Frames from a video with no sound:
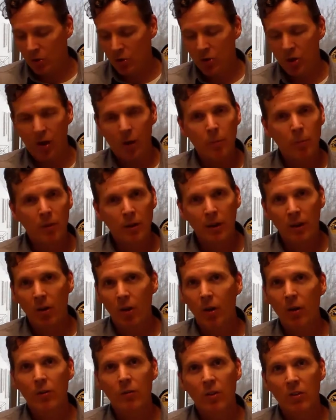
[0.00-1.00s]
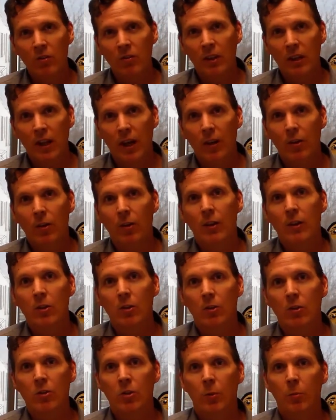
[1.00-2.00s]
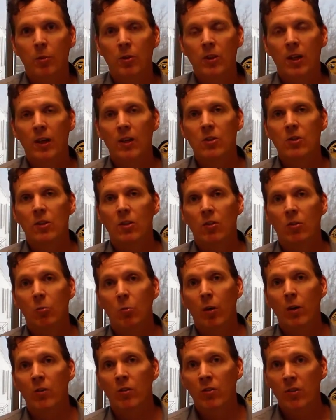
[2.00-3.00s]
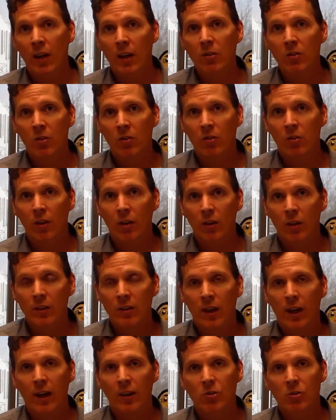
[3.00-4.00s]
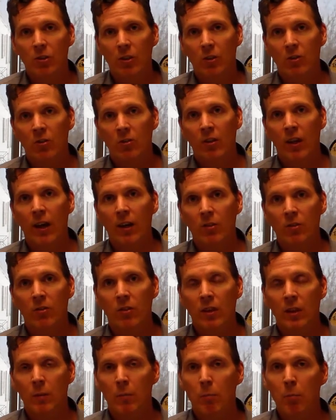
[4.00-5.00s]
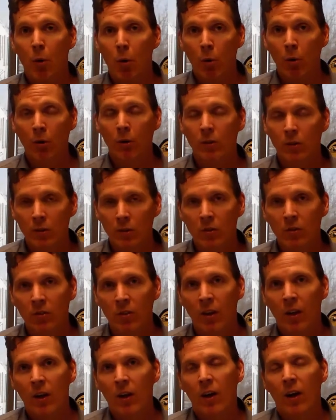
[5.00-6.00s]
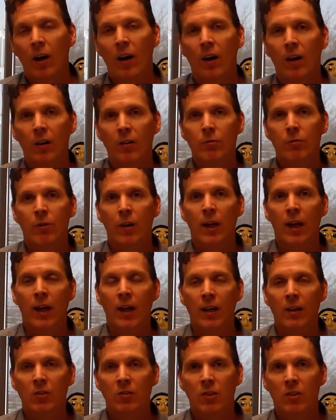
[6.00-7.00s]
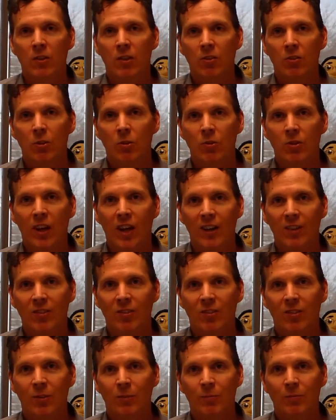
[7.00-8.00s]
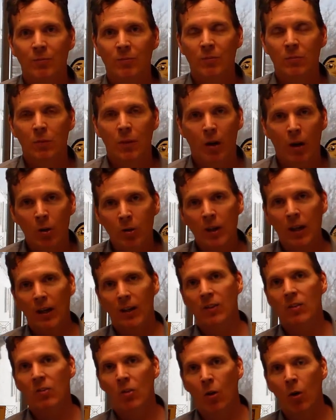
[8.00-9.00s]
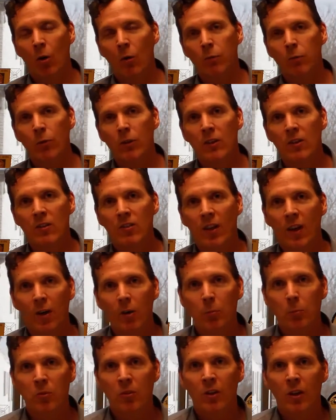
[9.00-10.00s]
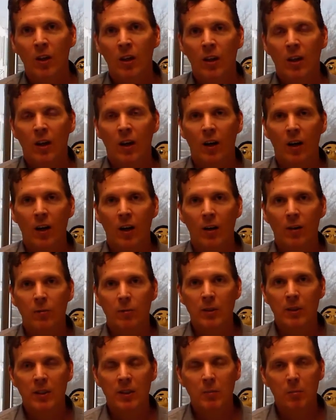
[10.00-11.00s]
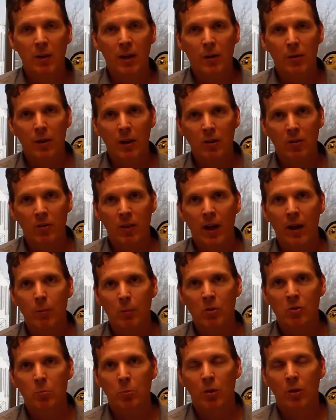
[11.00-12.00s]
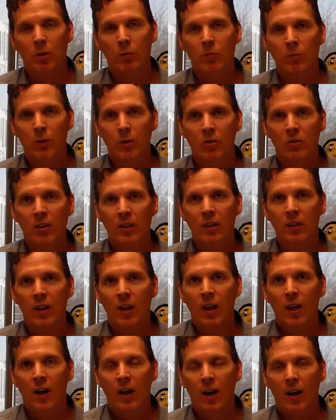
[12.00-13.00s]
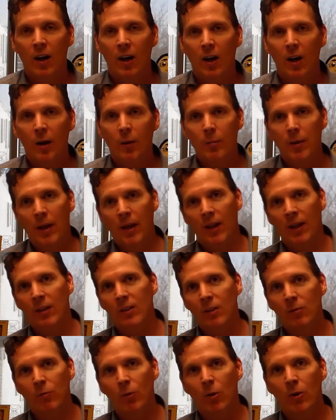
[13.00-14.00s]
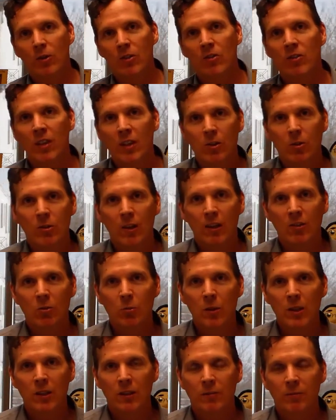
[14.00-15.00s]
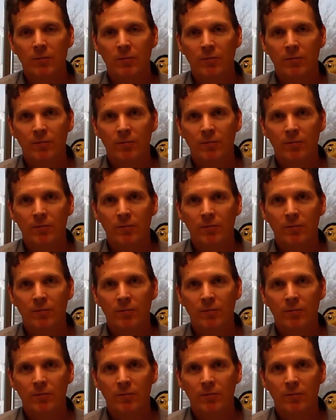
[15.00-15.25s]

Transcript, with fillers: Jumbling all of this together in your interpretation is what's necessary to actually assess the importance of a statistical test. Okay, so hopefully this helped um, and didn't make things that much more confusing. Um, and I look forward to seeing you next week.